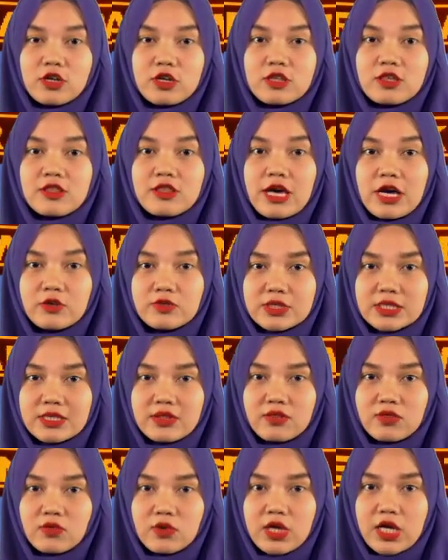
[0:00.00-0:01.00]

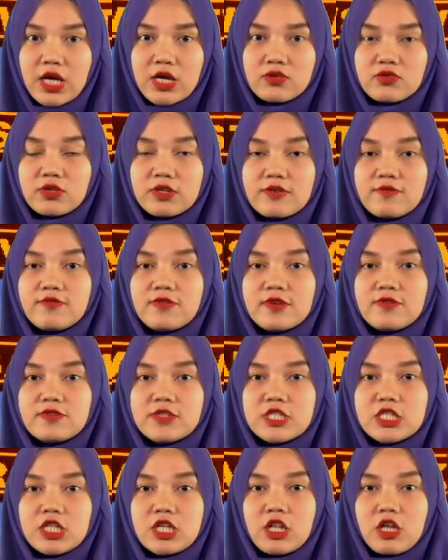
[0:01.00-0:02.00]
1,350
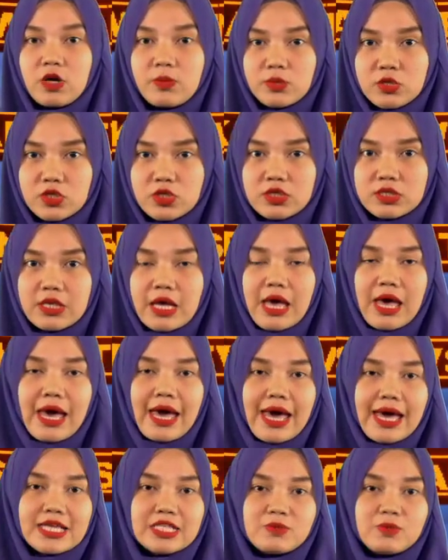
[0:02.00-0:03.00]
kilometers
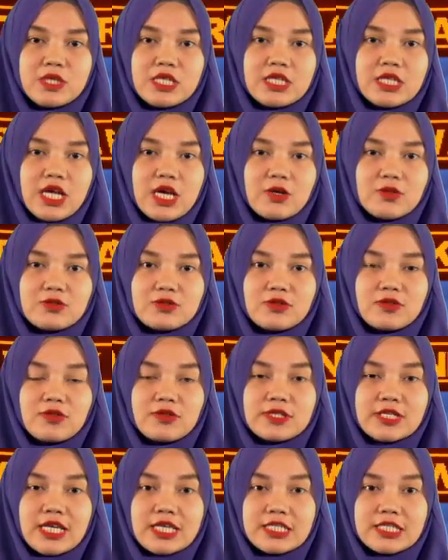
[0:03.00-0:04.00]
has been announced on
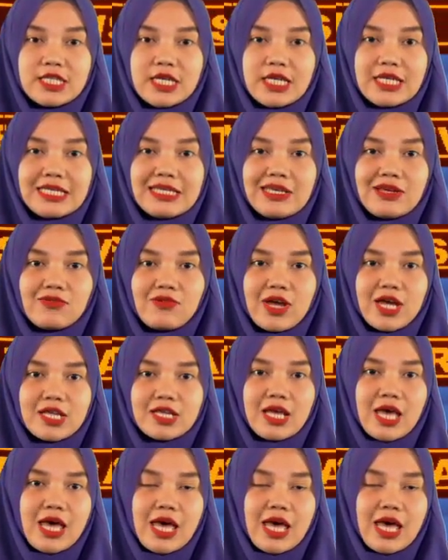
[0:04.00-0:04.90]
Saturday in Iran